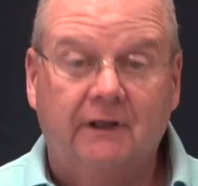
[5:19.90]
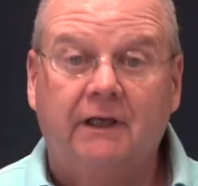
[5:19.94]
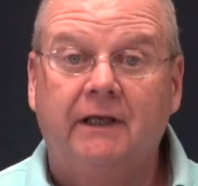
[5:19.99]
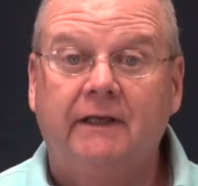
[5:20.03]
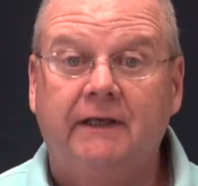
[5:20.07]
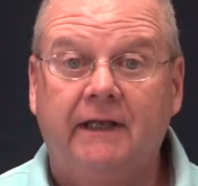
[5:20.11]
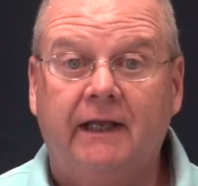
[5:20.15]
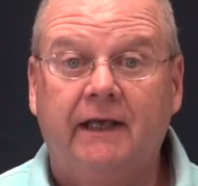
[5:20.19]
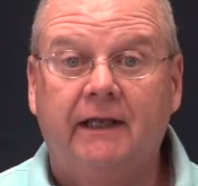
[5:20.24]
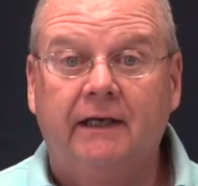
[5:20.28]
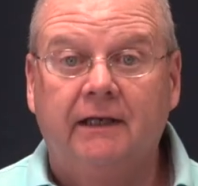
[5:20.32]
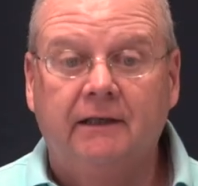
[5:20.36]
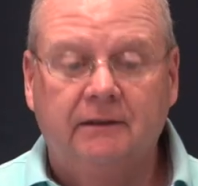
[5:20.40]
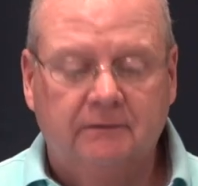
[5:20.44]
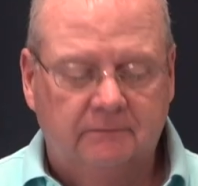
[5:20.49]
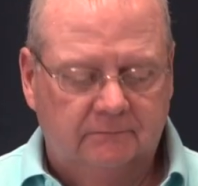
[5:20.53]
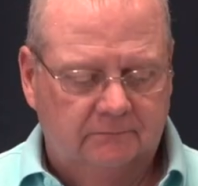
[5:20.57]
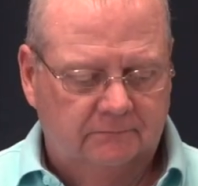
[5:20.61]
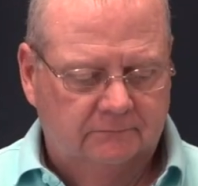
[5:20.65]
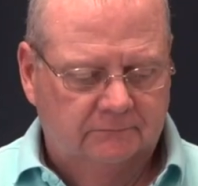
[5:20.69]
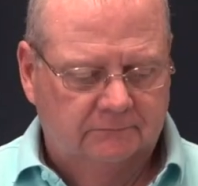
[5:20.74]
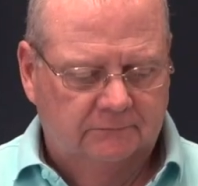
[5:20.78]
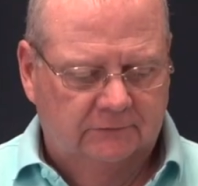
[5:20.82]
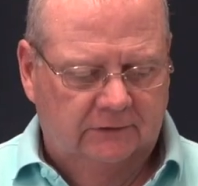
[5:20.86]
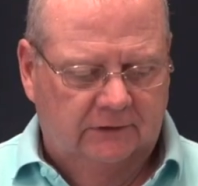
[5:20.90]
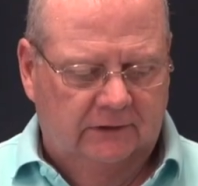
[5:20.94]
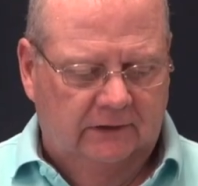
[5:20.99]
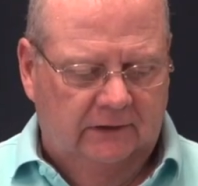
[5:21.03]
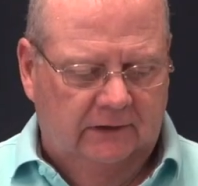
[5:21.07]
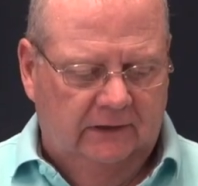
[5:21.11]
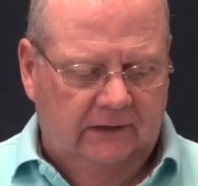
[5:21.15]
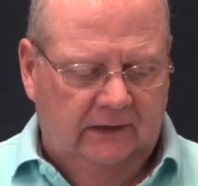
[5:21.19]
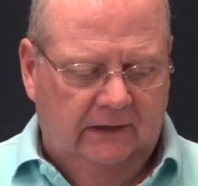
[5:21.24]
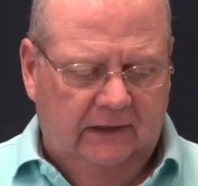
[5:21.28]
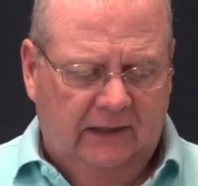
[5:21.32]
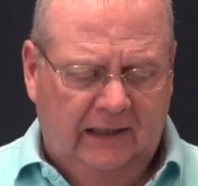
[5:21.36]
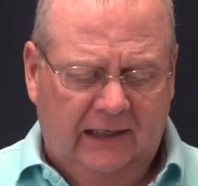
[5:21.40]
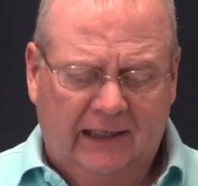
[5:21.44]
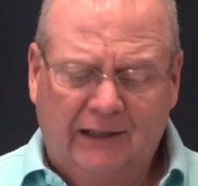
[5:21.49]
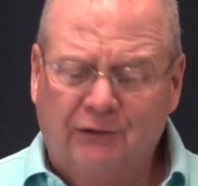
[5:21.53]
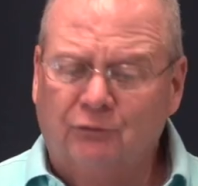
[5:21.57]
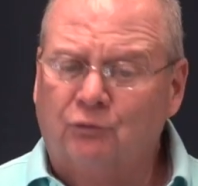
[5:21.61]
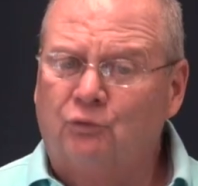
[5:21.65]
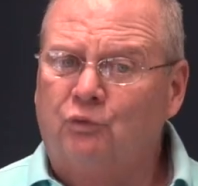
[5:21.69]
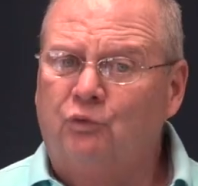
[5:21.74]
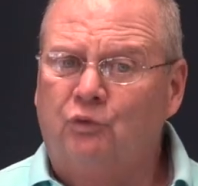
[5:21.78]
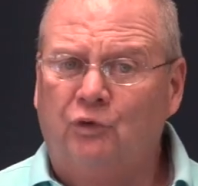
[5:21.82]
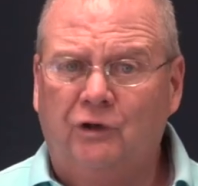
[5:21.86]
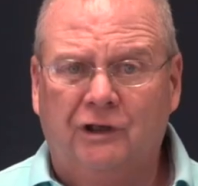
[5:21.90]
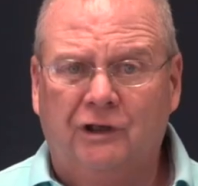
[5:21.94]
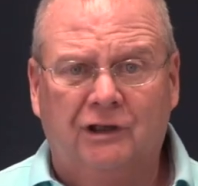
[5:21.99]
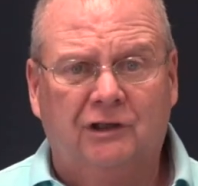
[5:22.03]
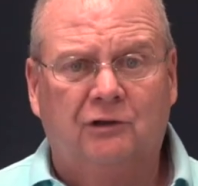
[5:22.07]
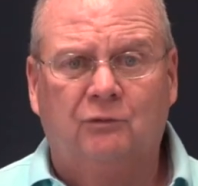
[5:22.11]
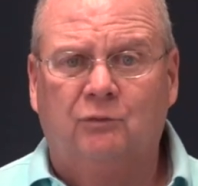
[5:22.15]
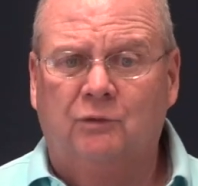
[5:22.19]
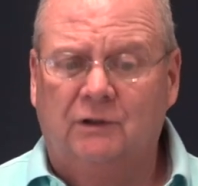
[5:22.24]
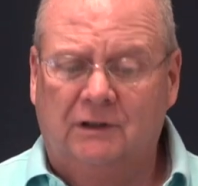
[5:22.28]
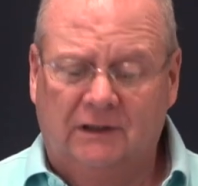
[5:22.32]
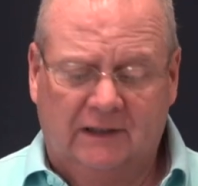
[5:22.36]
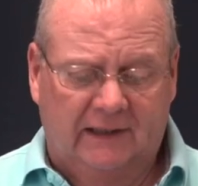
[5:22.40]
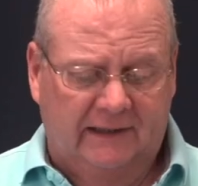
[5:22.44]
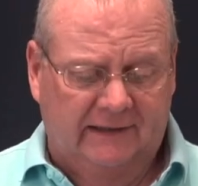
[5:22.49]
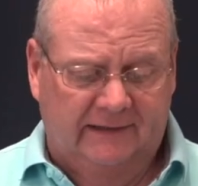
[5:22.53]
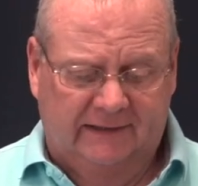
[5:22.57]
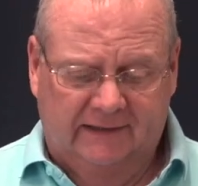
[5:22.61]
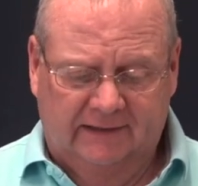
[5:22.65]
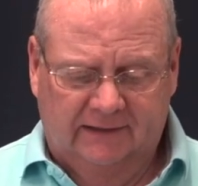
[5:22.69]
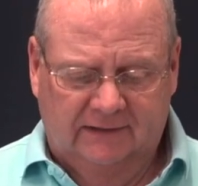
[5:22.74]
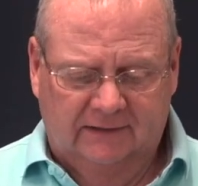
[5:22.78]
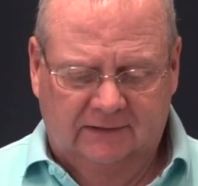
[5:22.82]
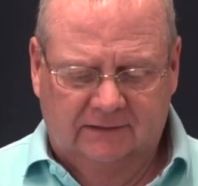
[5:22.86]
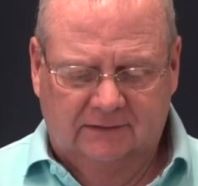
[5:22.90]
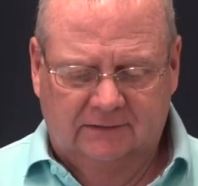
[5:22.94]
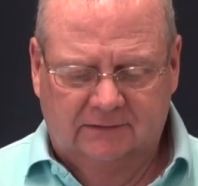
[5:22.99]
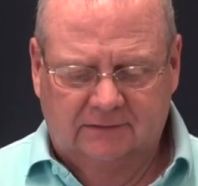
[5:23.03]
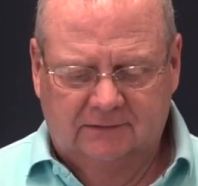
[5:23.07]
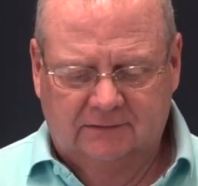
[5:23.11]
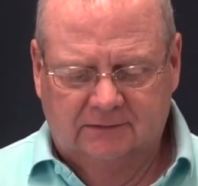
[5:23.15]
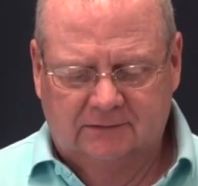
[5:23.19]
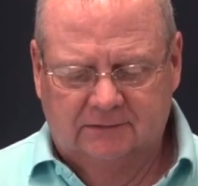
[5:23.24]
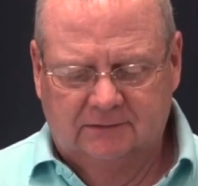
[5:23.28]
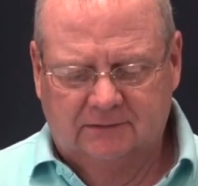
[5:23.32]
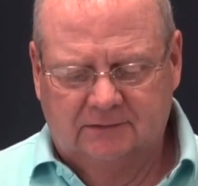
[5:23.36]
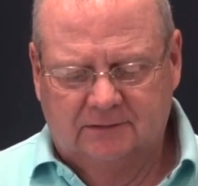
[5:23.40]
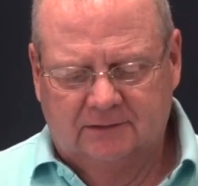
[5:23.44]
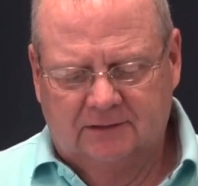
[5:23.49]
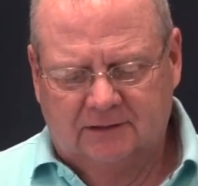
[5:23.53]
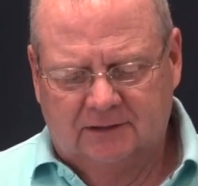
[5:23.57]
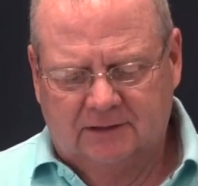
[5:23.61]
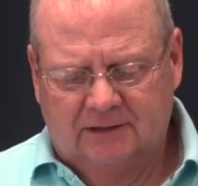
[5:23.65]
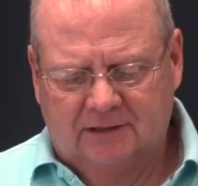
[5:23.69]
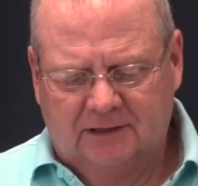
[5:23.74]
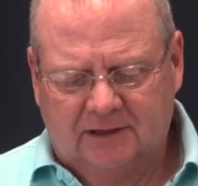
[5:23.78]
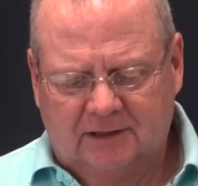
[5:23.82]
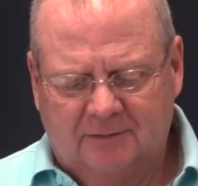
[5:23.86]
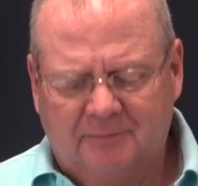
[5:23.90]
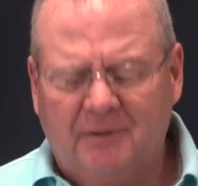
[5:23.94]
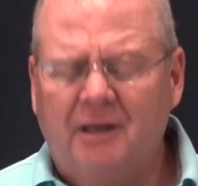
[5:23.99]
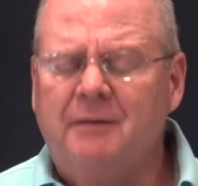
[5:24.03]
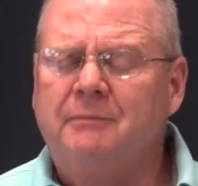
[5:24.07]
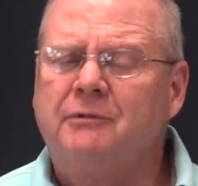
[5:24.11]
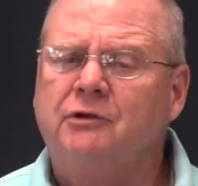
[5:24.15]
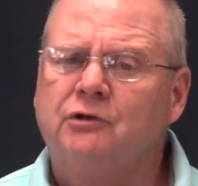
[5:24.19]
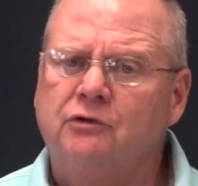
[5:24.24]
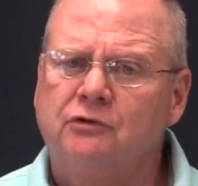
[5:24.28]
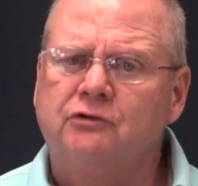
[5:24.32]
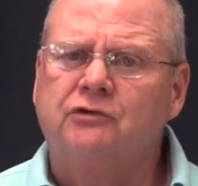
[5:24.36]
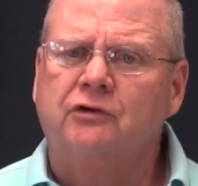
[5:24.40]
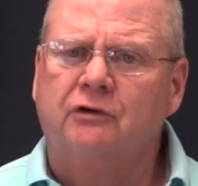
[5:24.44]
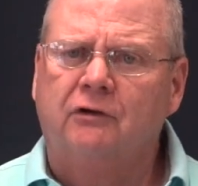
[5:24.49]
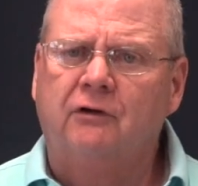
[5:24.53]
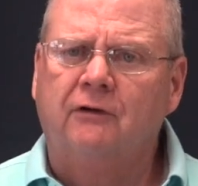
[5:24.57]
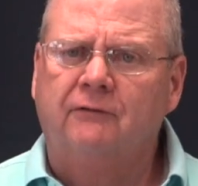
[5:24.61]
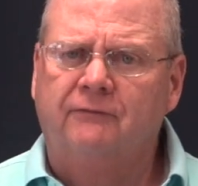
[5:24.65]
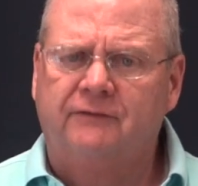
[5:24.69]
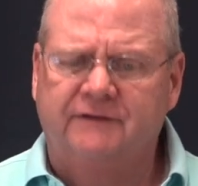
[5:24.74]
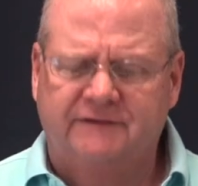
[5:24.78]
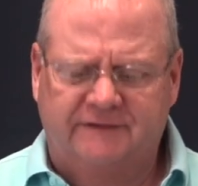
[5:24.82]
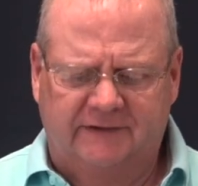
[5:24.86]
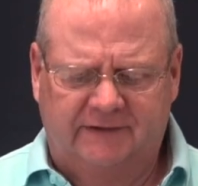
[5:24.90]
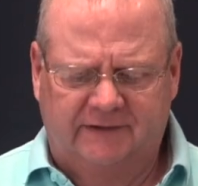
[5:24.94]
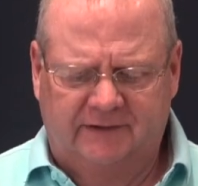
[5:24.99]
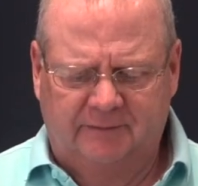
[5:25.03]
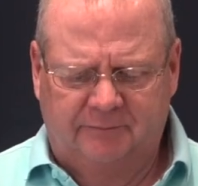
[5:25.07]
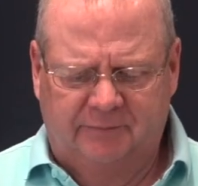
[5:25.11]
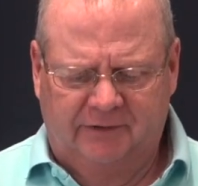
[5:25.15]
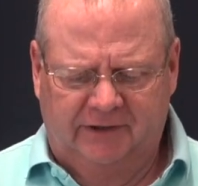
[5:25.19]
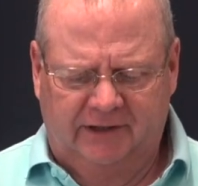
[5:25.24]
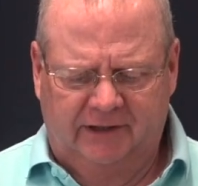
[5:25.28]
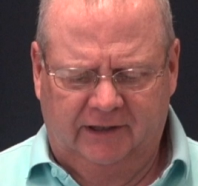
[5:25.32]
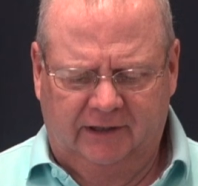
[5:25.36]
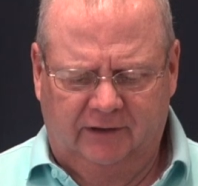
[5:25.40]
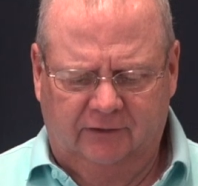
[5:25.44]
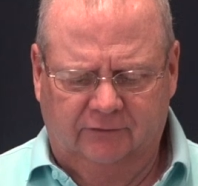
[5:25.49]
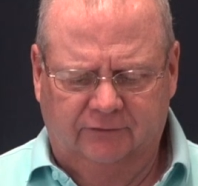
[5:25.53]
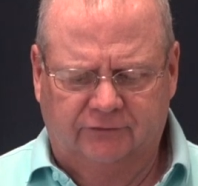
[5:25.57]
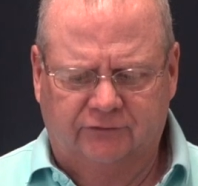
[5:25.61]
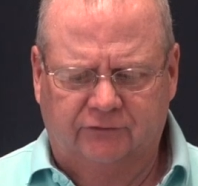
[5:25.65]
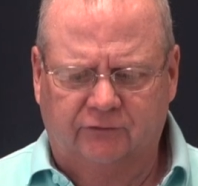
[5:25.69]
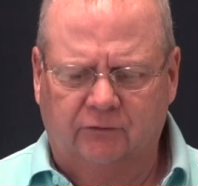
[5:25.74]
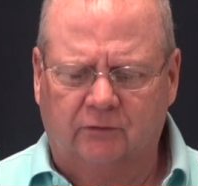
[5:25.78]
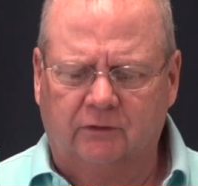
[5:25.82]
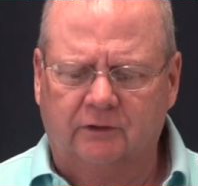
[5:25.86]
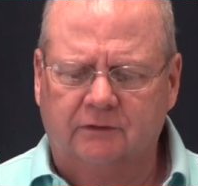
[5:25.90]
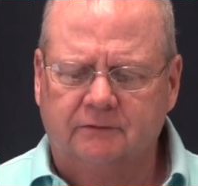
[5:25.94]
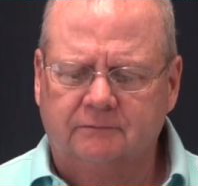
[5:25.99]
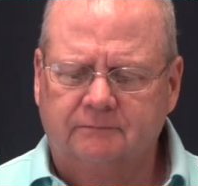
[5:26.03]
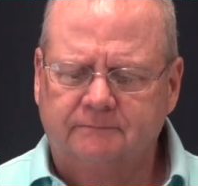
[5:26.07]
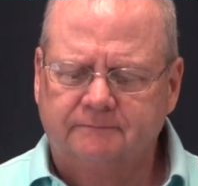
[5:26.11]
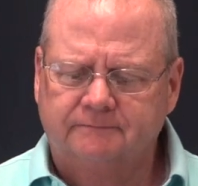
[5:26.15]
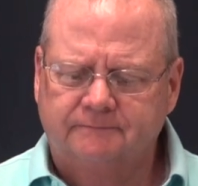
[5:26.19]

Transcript: Nana, I really would like it. Maybe you should go visit the piano store.